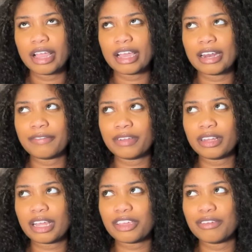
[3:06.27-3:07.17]
And I feel
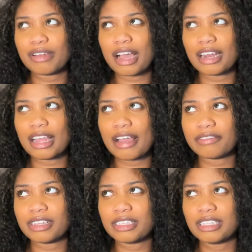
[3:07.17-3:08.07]
like you kind of have
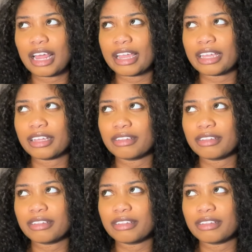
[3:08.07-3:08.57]
to like,